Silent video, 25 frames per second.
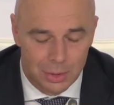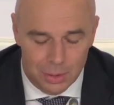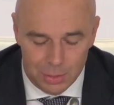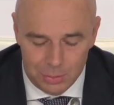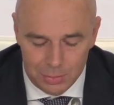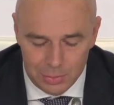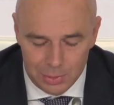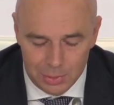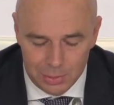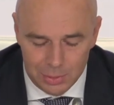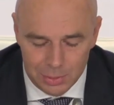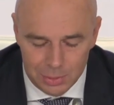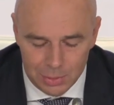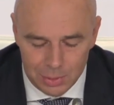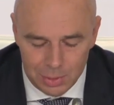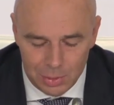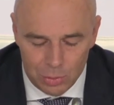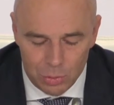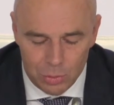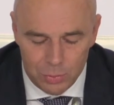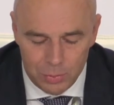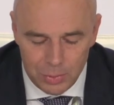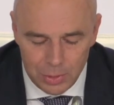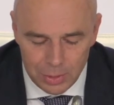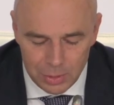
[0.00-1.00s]
I hope
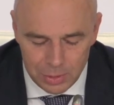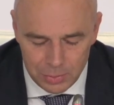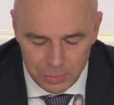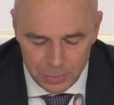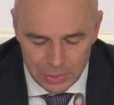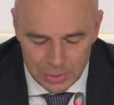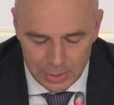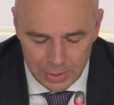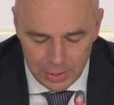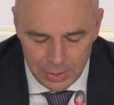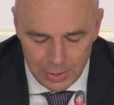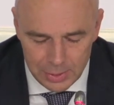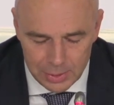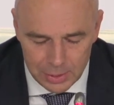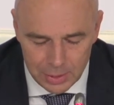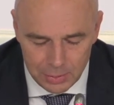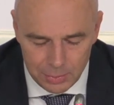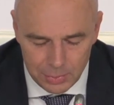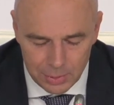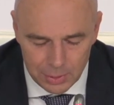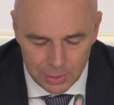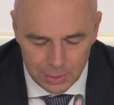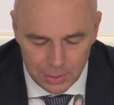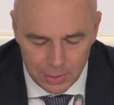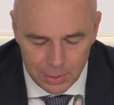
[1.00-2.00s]
that you had an
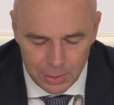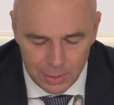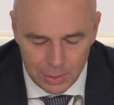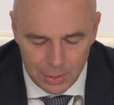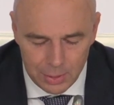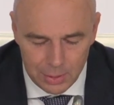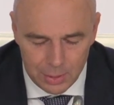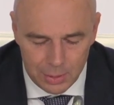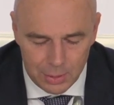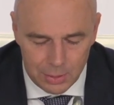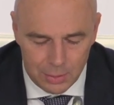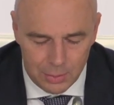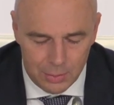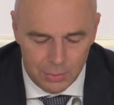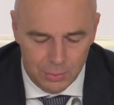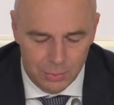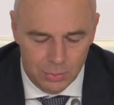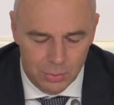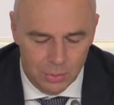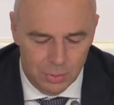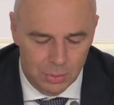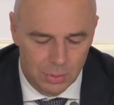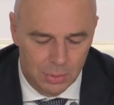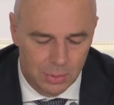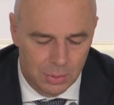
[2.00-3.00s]
opportunity to
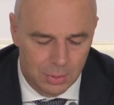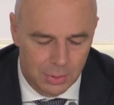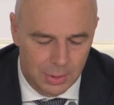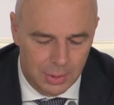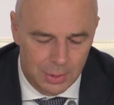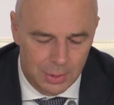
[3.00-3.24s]
meet